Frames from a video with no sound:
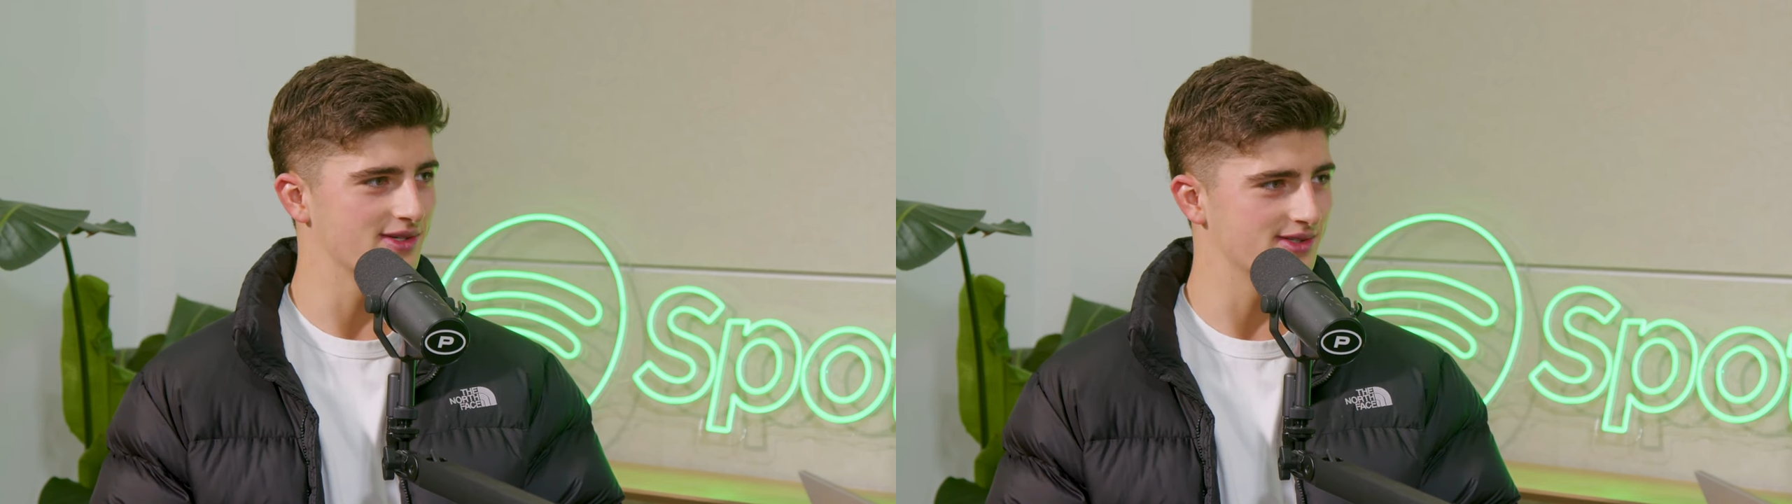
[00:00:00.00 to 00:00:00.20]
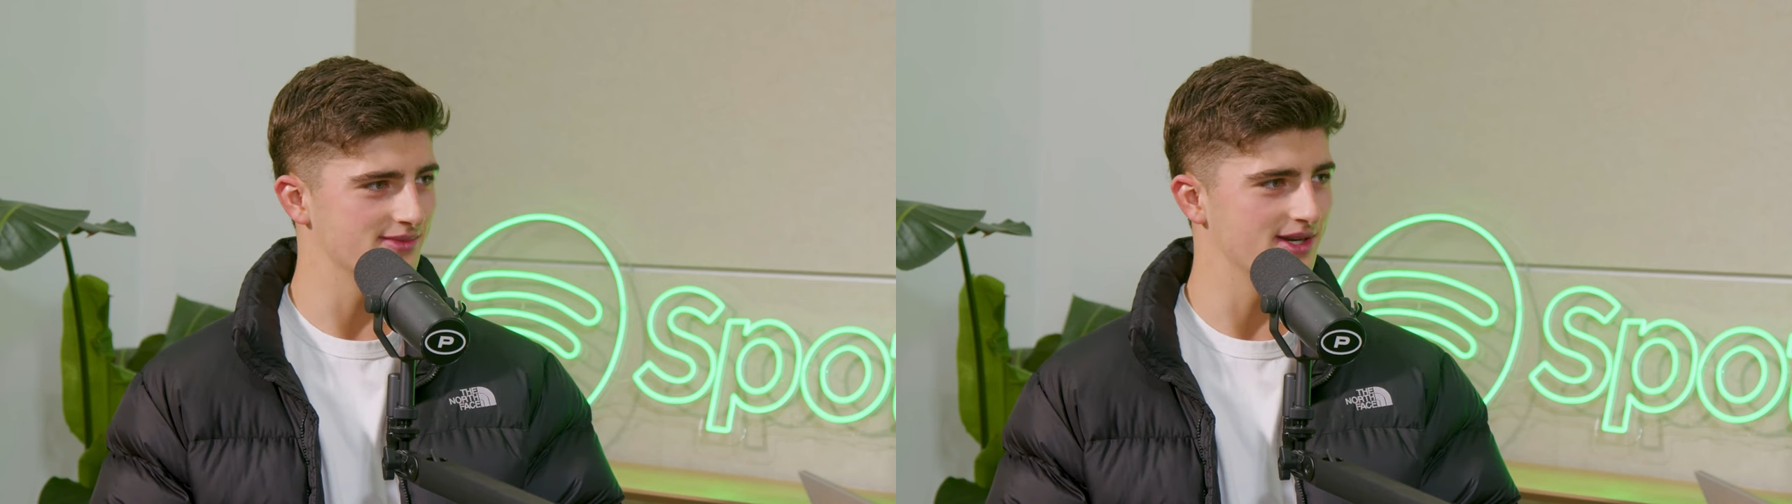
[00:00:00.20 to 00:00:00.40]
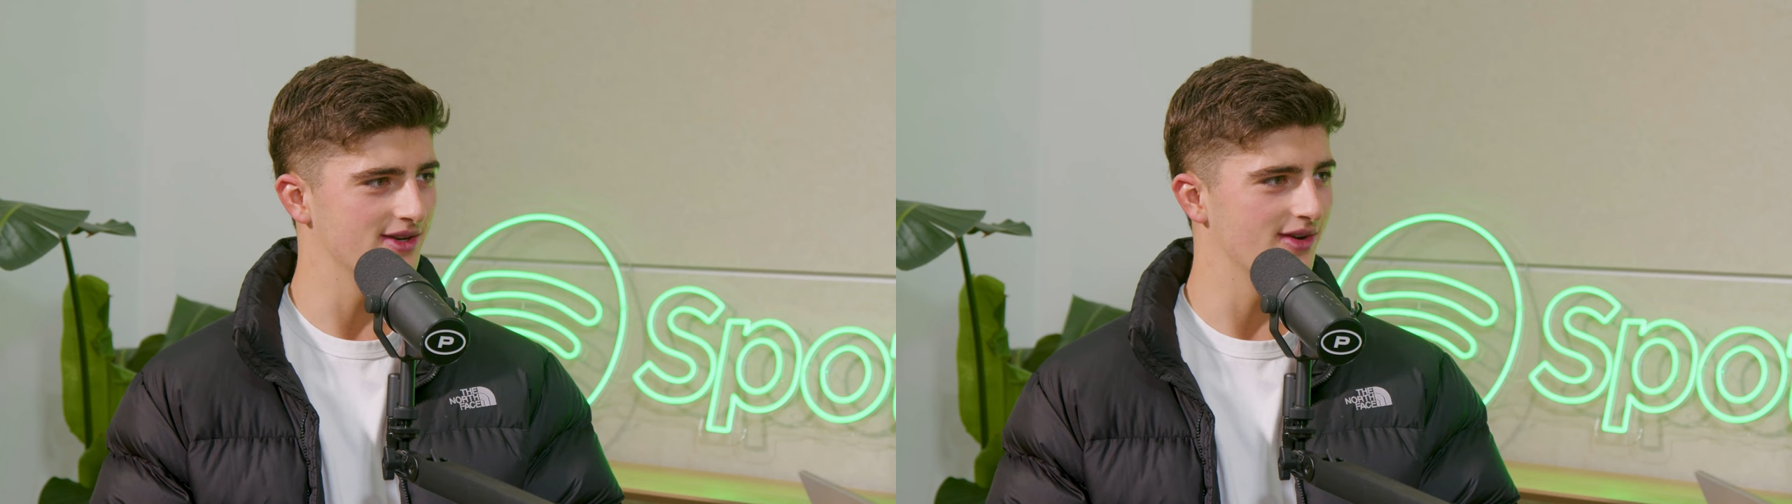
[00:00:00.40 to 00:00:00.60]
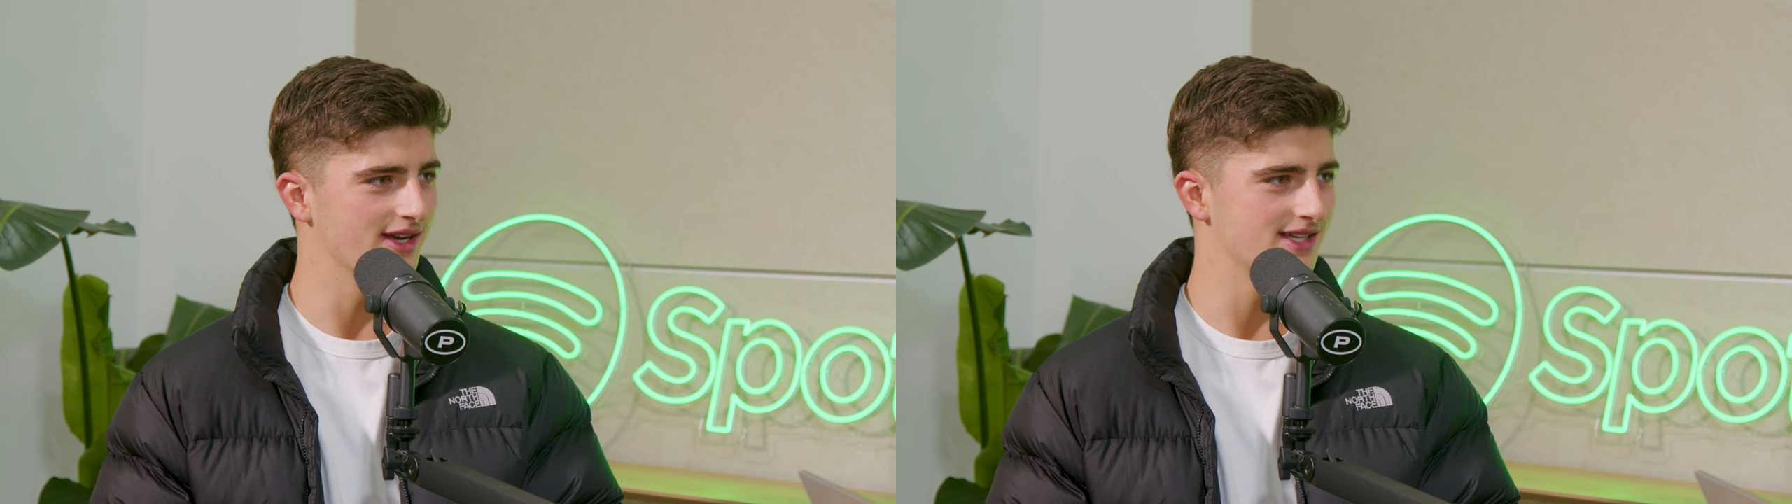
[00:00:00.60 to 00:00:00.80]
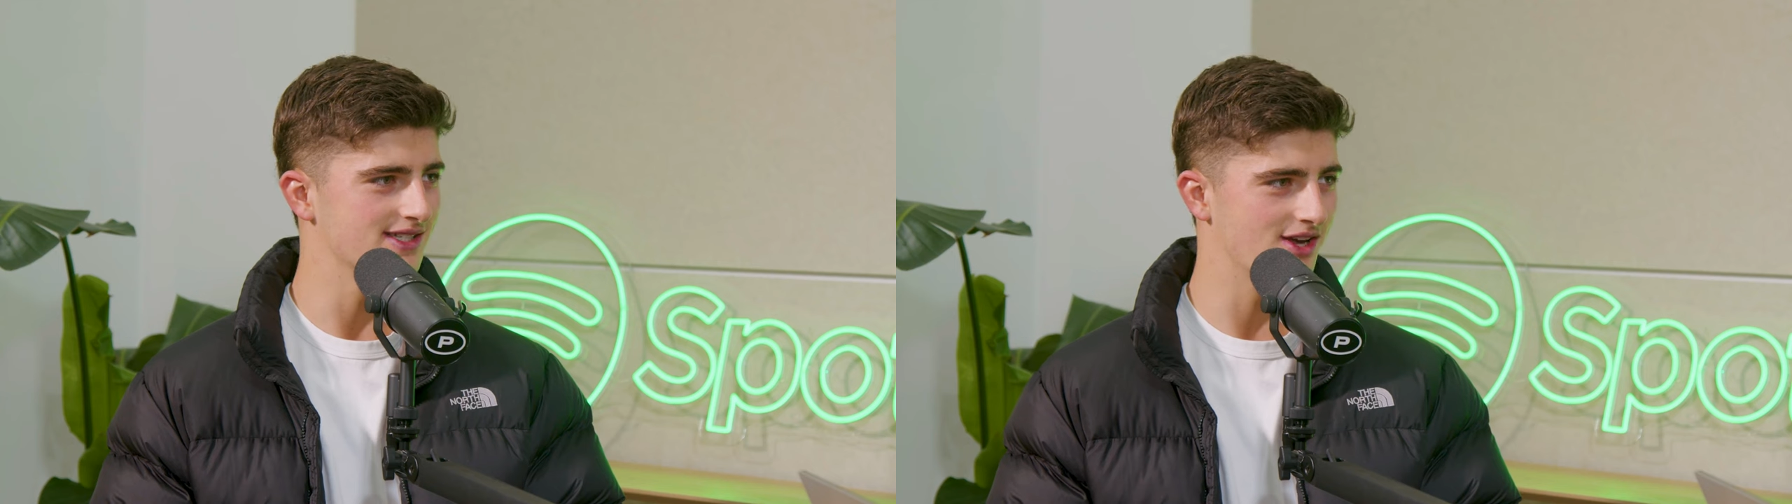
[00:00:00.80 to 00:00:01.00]
which is a bit
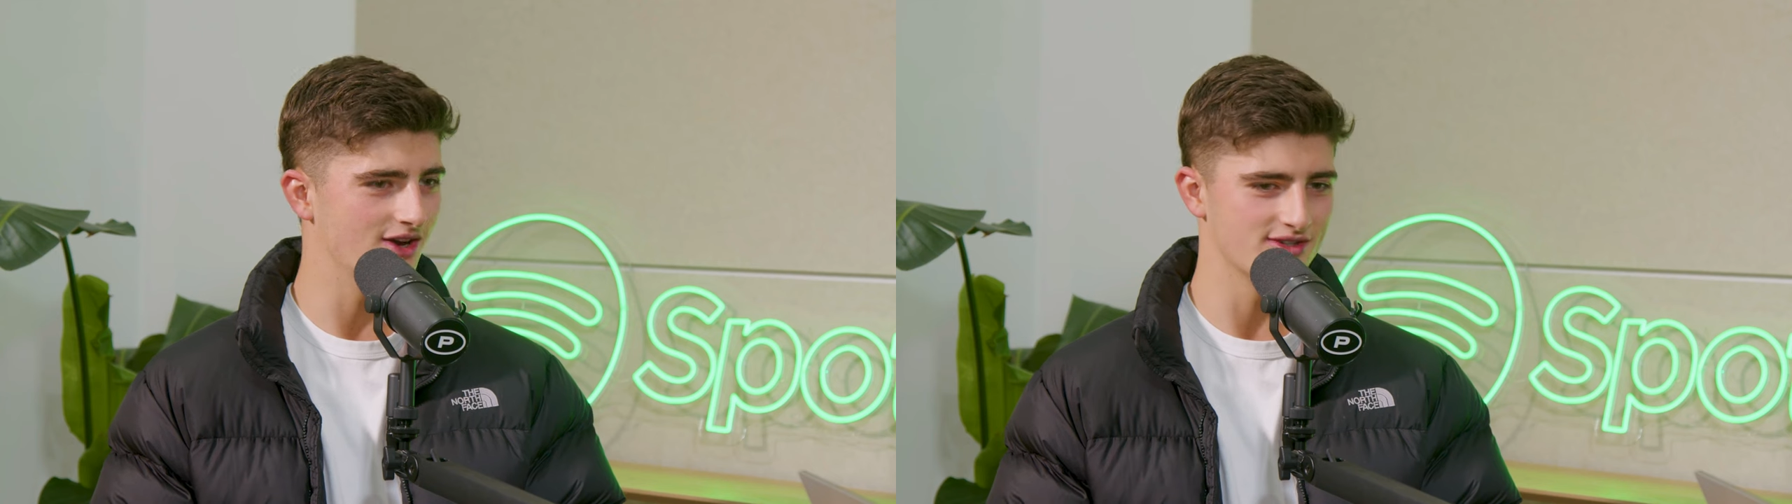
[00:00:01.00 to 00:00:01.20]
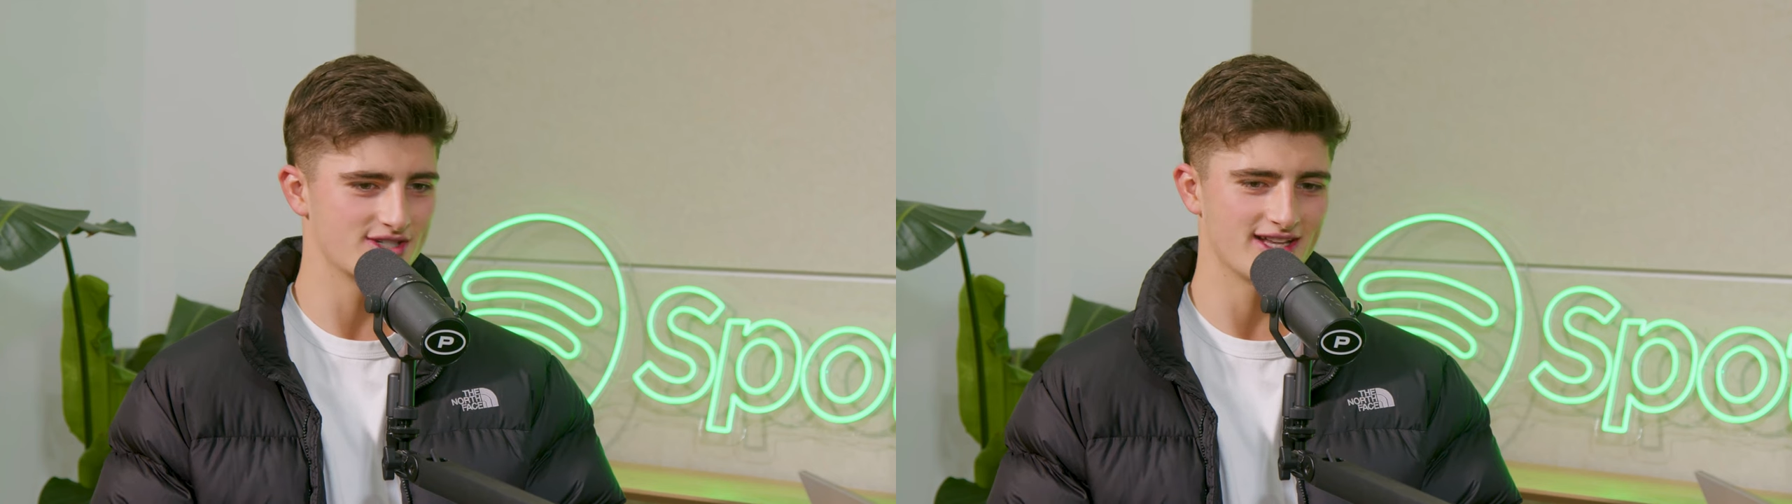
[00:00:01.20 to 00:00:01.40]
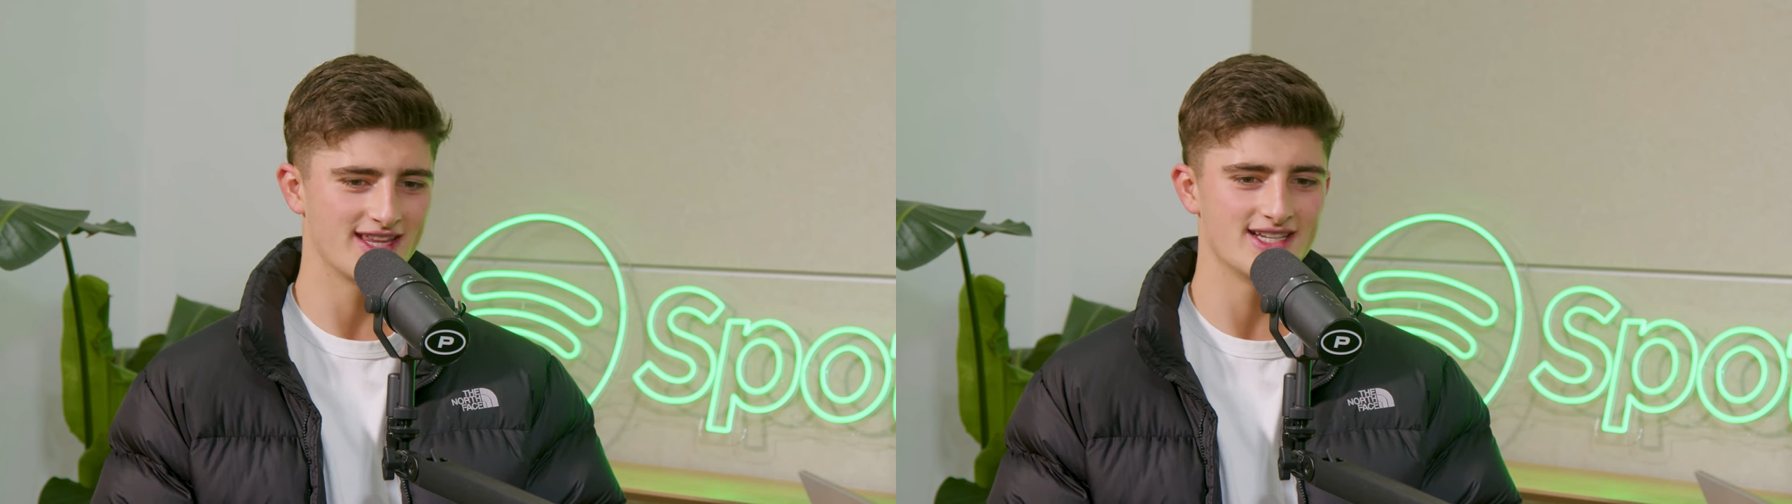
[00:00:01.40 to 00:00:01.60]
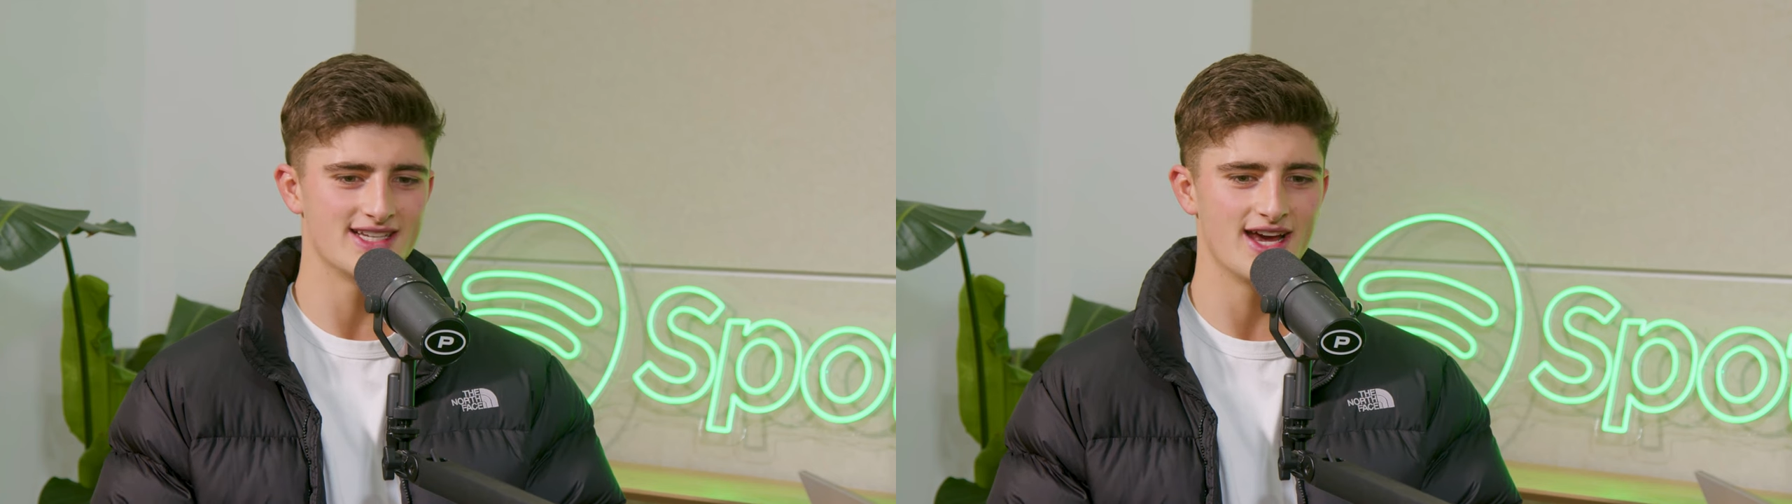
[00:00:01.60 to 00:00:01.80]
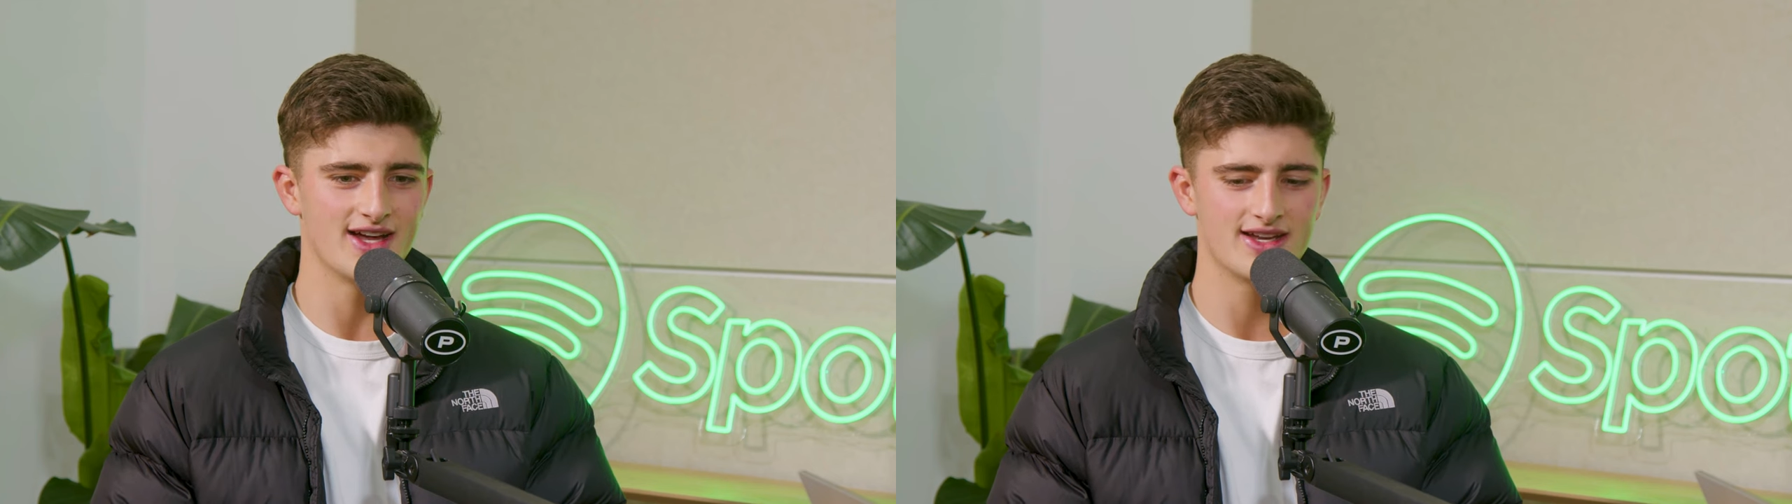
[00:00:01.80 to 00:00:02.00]
annoying because COVID shut that
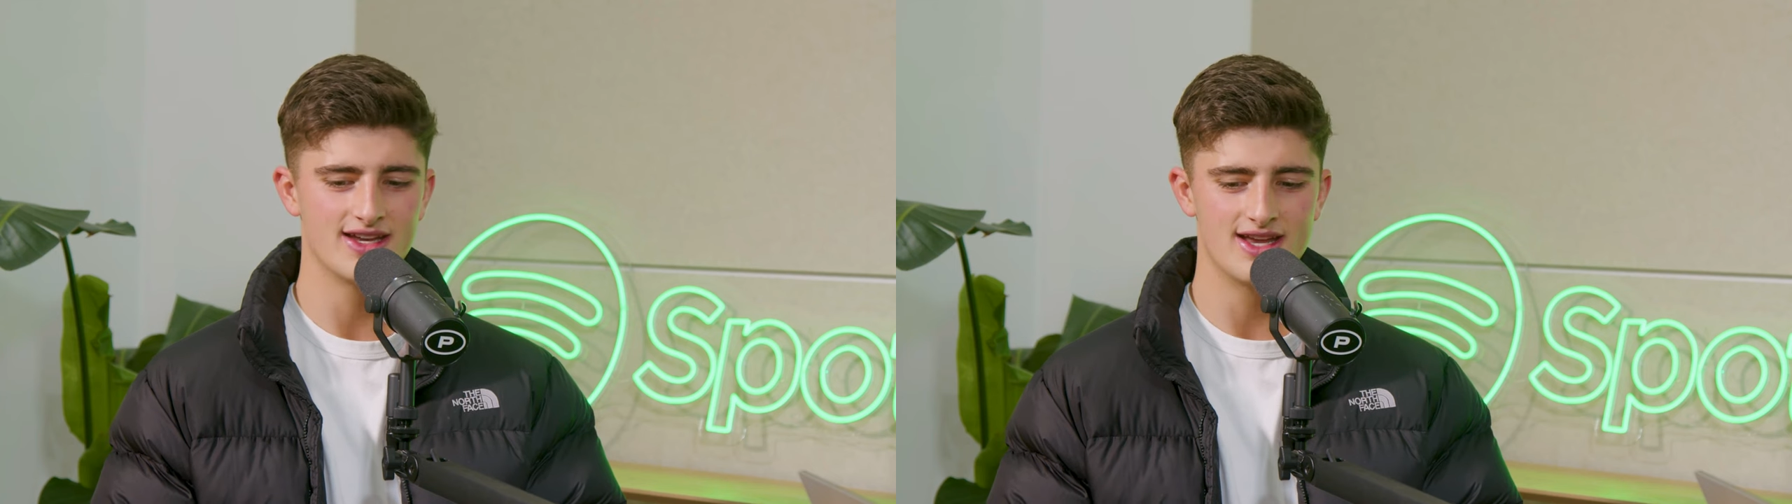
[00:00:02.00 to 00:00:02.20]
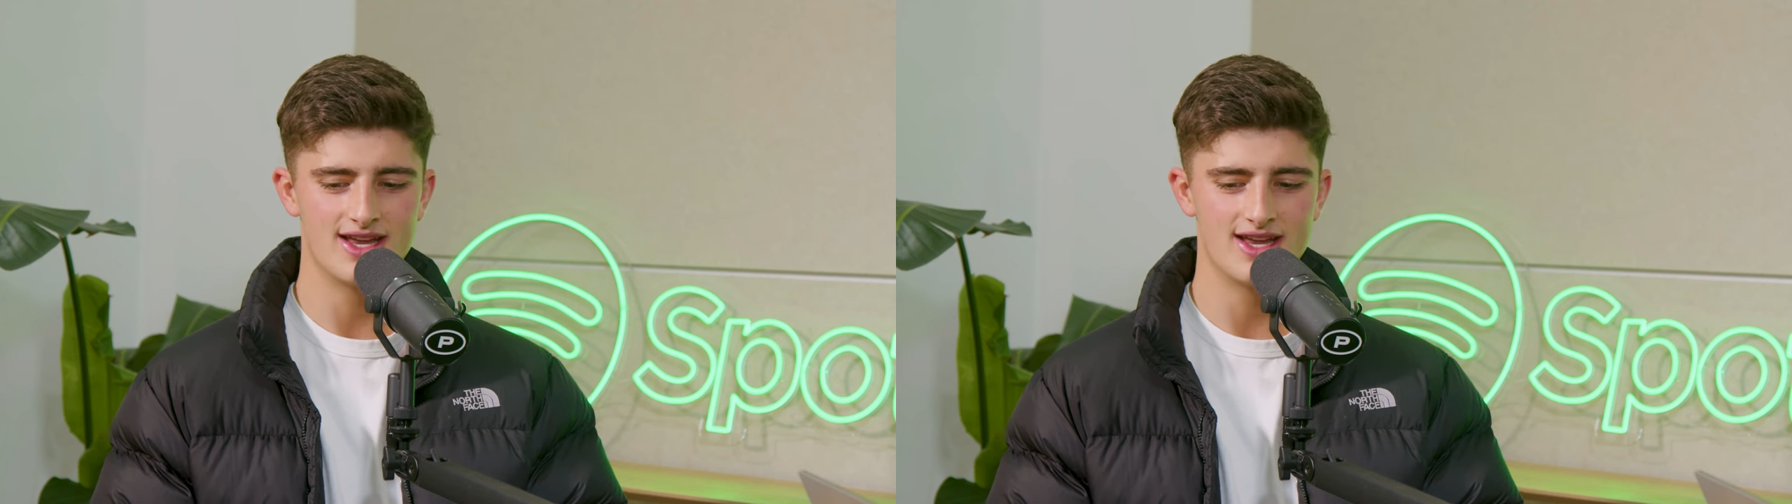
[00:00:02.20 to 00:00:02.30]
down.